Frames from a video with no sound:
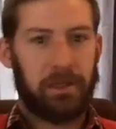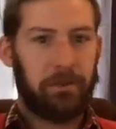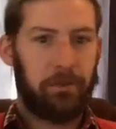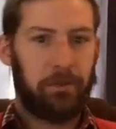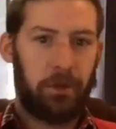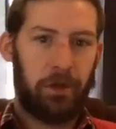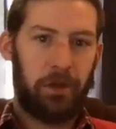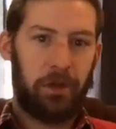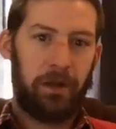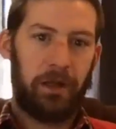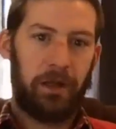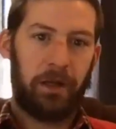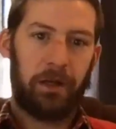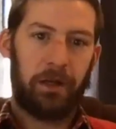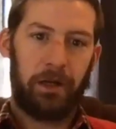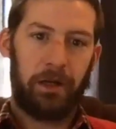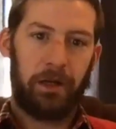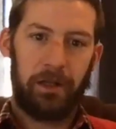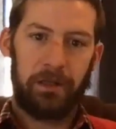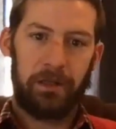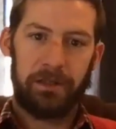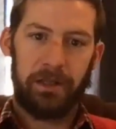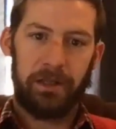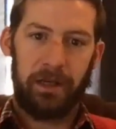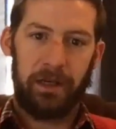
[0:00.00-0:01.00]
community
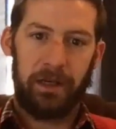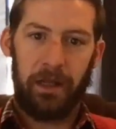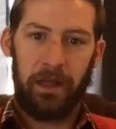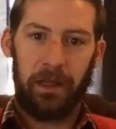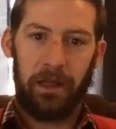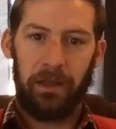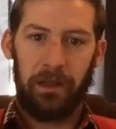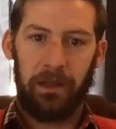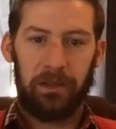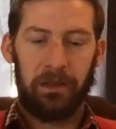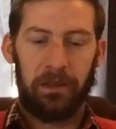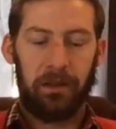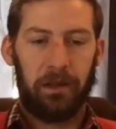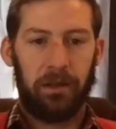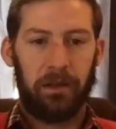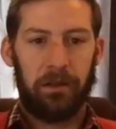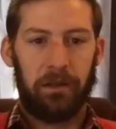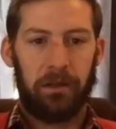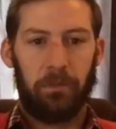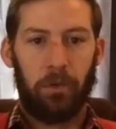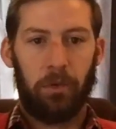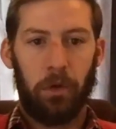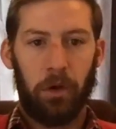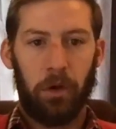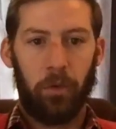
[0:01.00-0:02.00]
calls. And I think
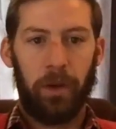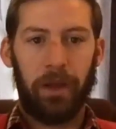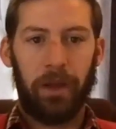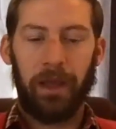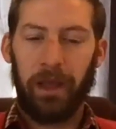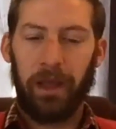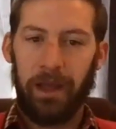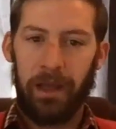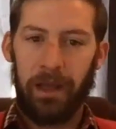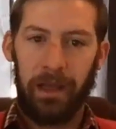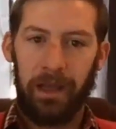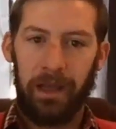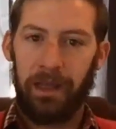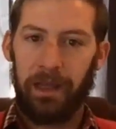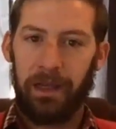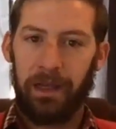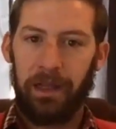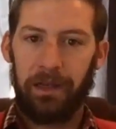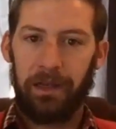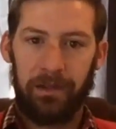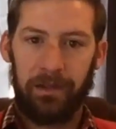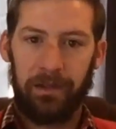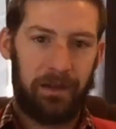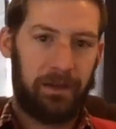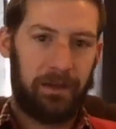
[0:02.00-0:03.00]
the more we can kind of get
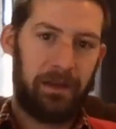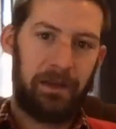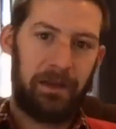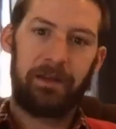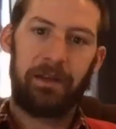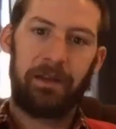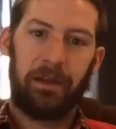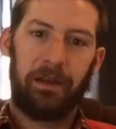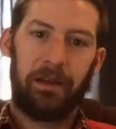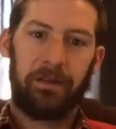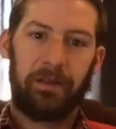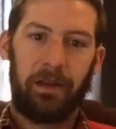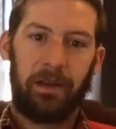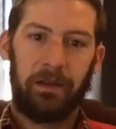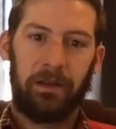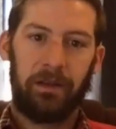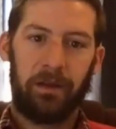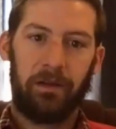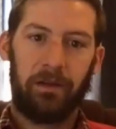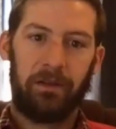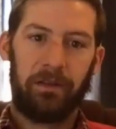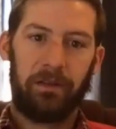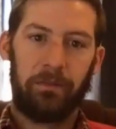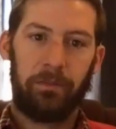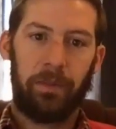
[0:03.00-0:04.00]
into the details on
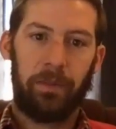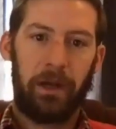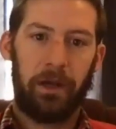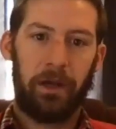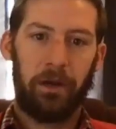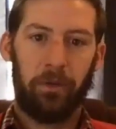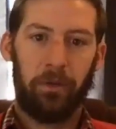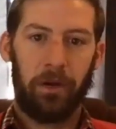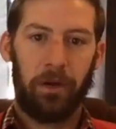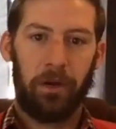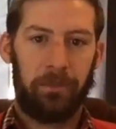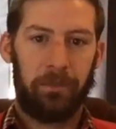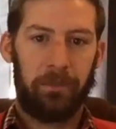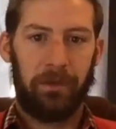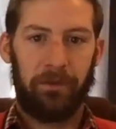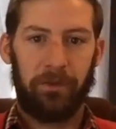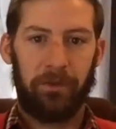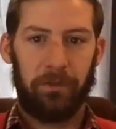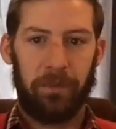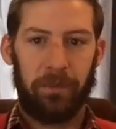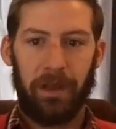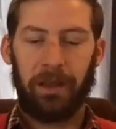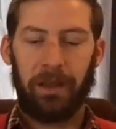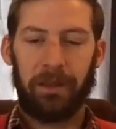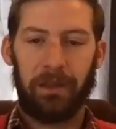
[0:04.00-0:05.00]
those, the better we're going to be
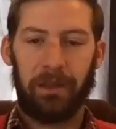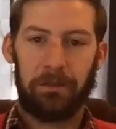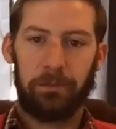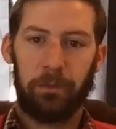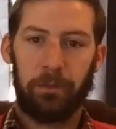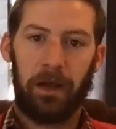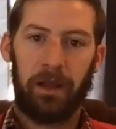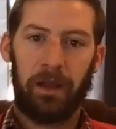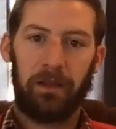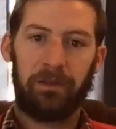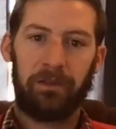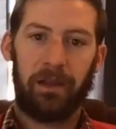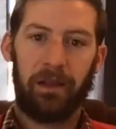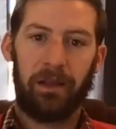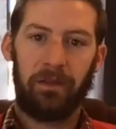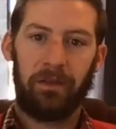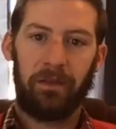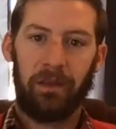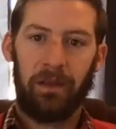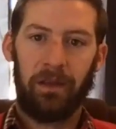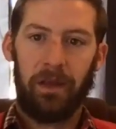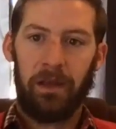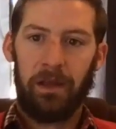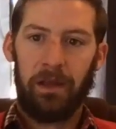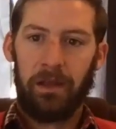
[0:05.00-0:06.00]
able to make this
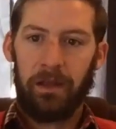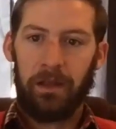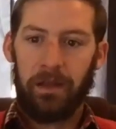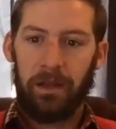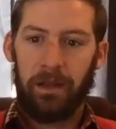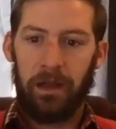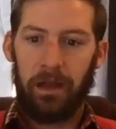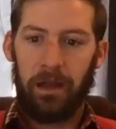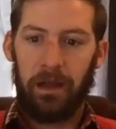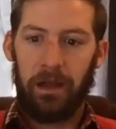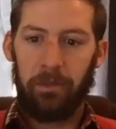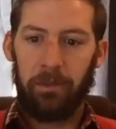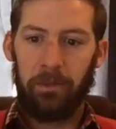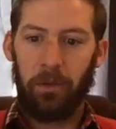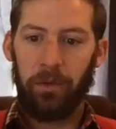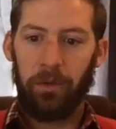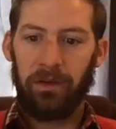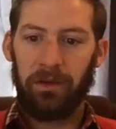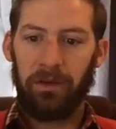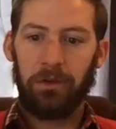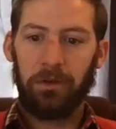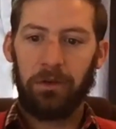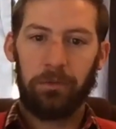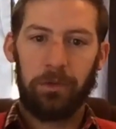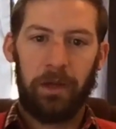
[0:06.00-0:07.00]
process. But we
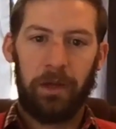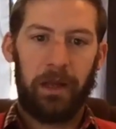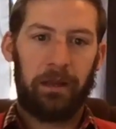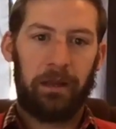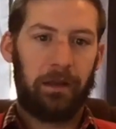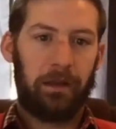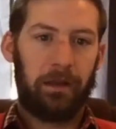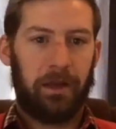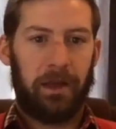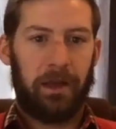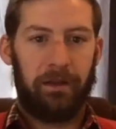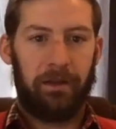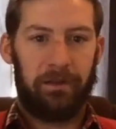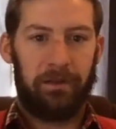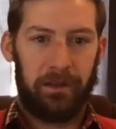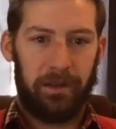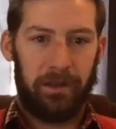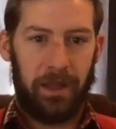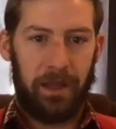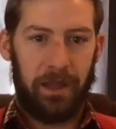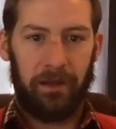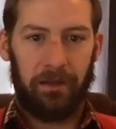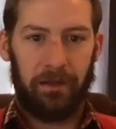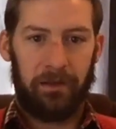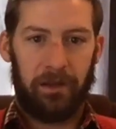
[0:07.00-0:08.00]
do recognize that
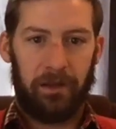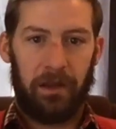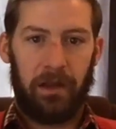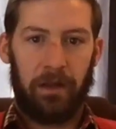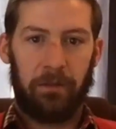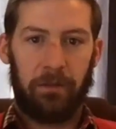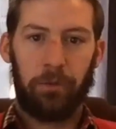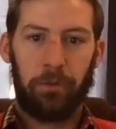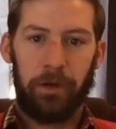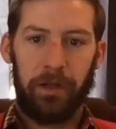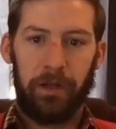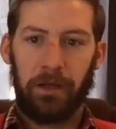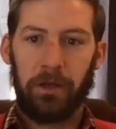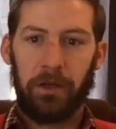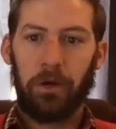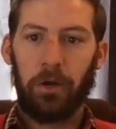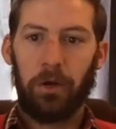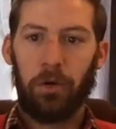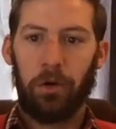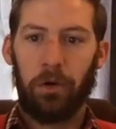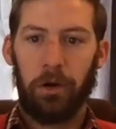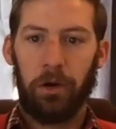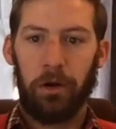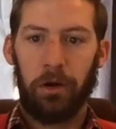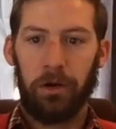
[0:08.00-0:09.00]
that is a pretty
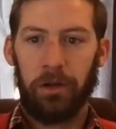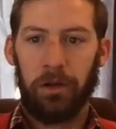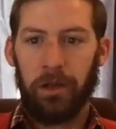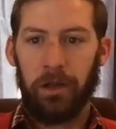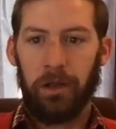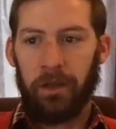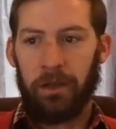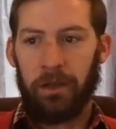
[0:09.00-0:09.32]
core